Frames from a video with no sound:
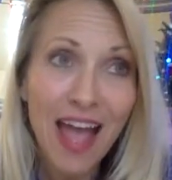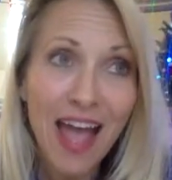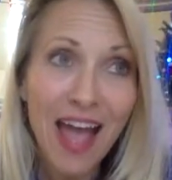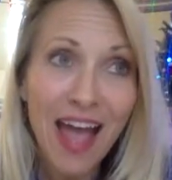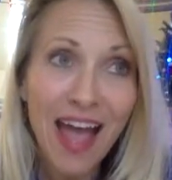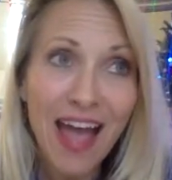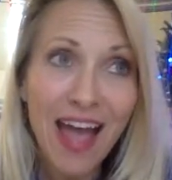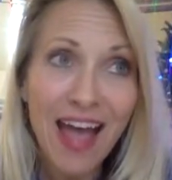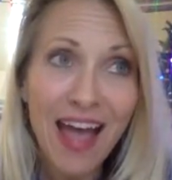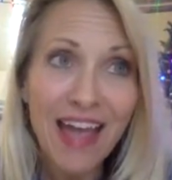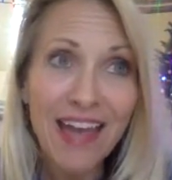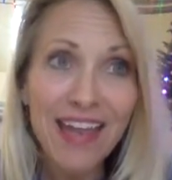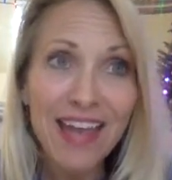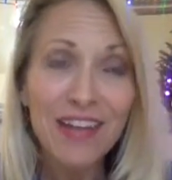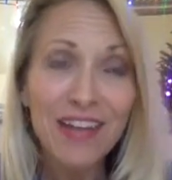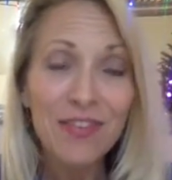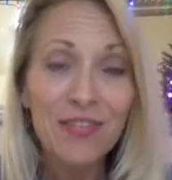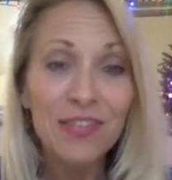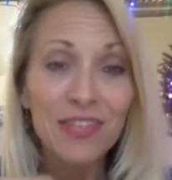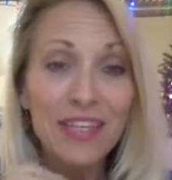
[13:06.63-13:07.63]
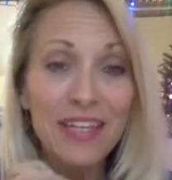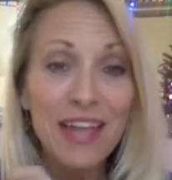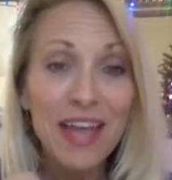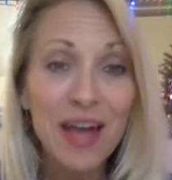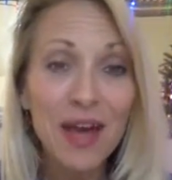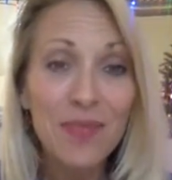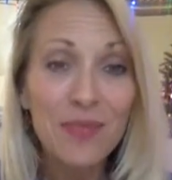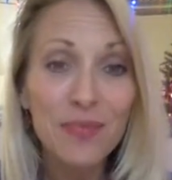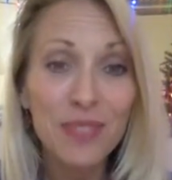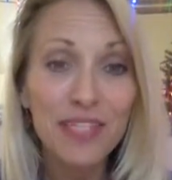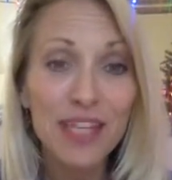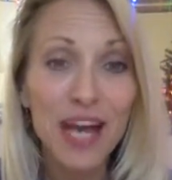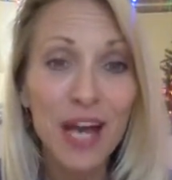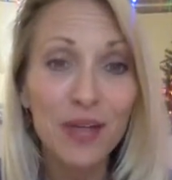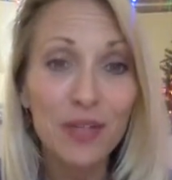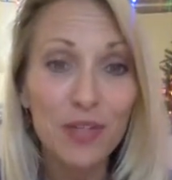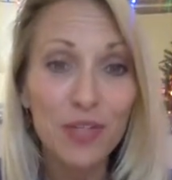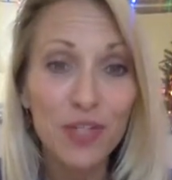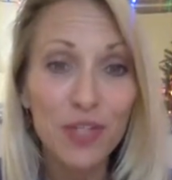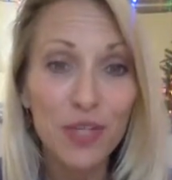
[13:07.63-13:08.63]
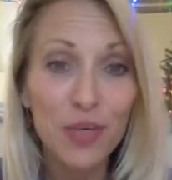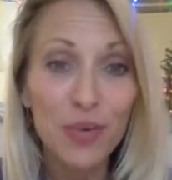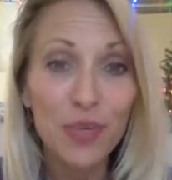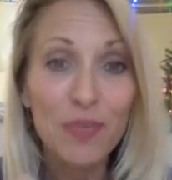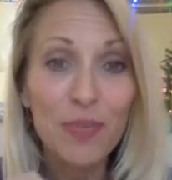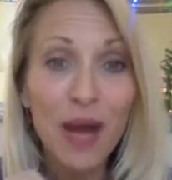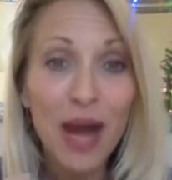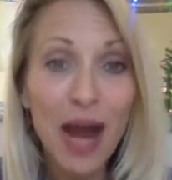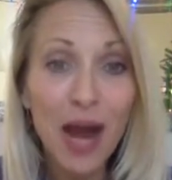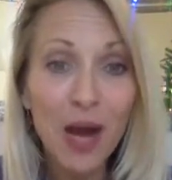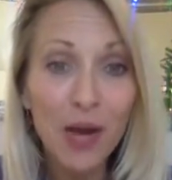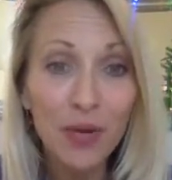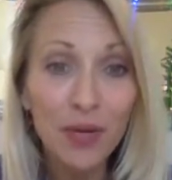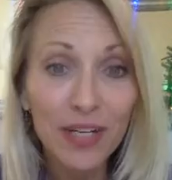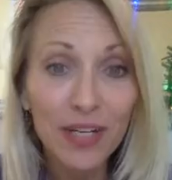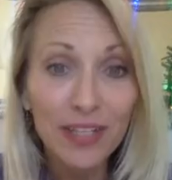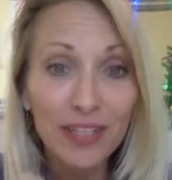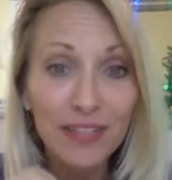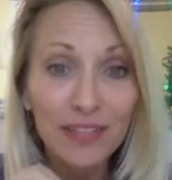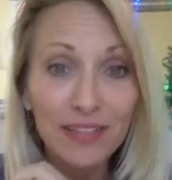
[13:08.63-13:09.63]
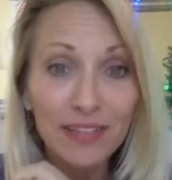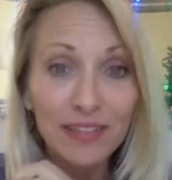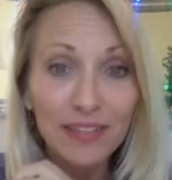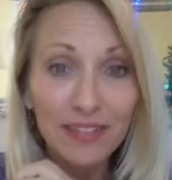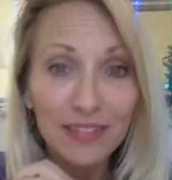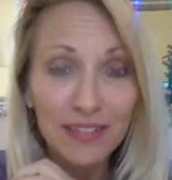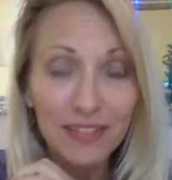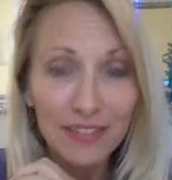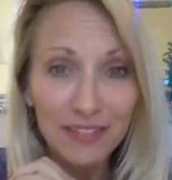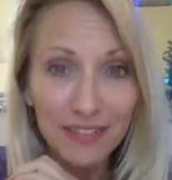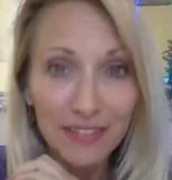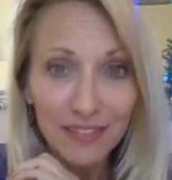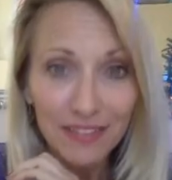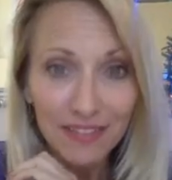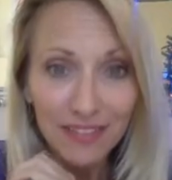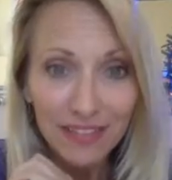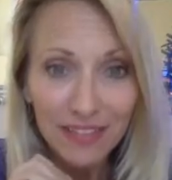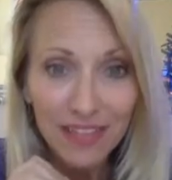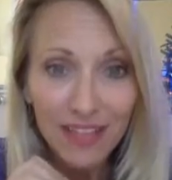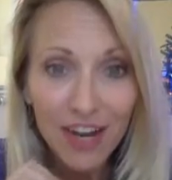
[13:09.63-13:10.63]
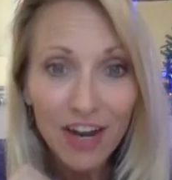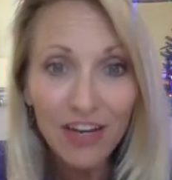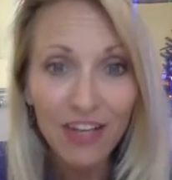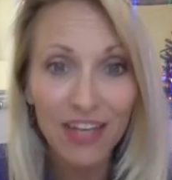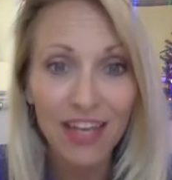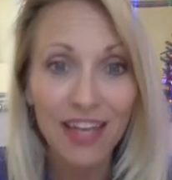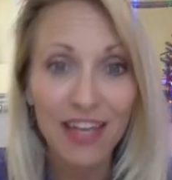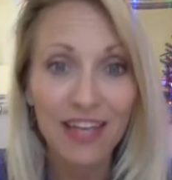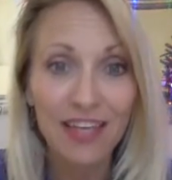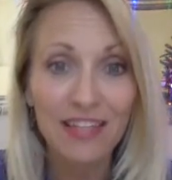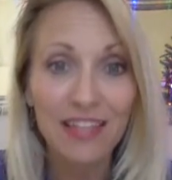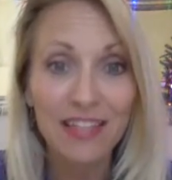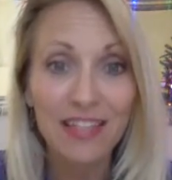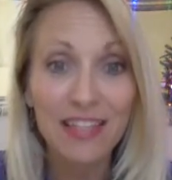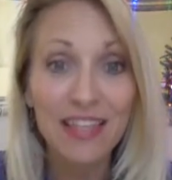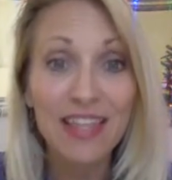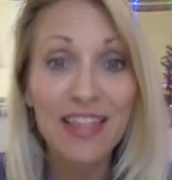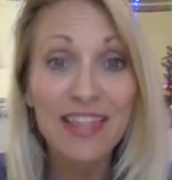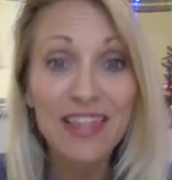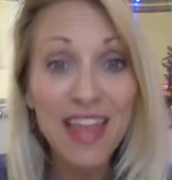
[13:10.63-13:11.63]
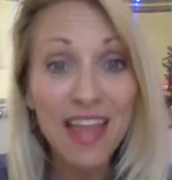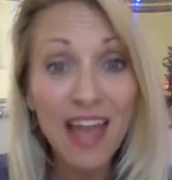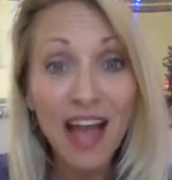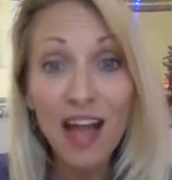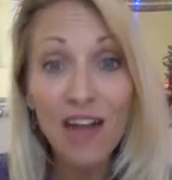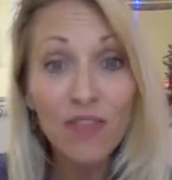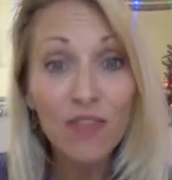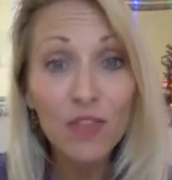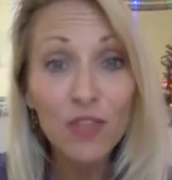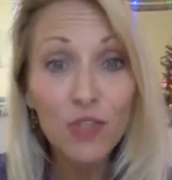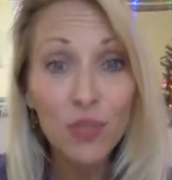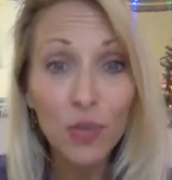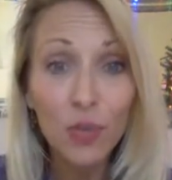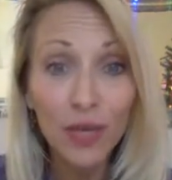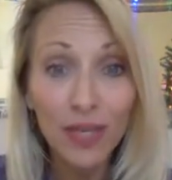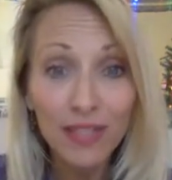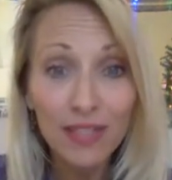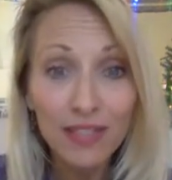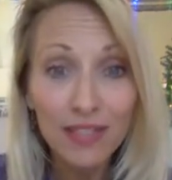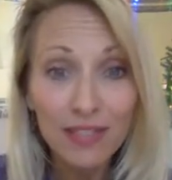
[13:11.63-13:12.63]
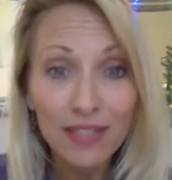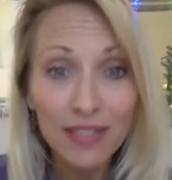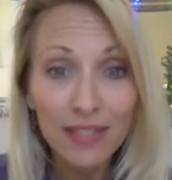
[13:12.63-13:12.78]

And it really comes down to empowering our kids. They have the choice.